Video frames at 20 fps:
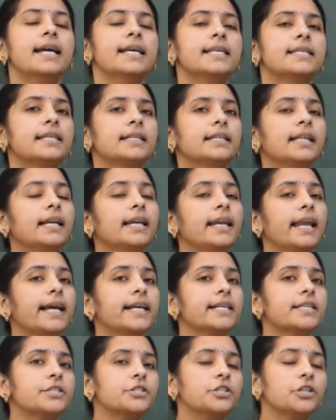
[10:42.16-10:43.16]
See, the
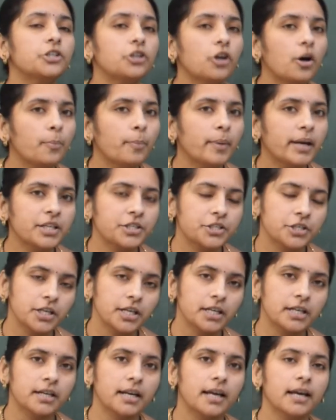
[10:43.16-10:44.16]
next topic,
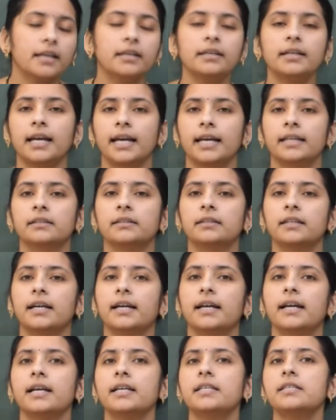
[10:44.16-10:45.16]
children, in
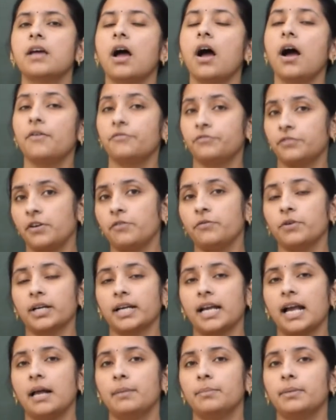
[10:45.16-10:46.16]
this after
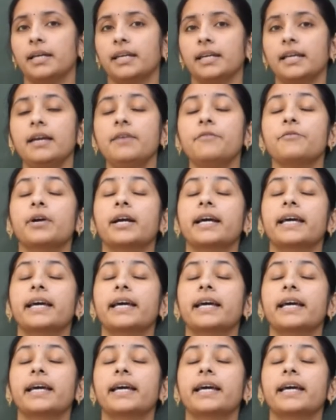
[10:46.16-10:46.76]
vocabulary,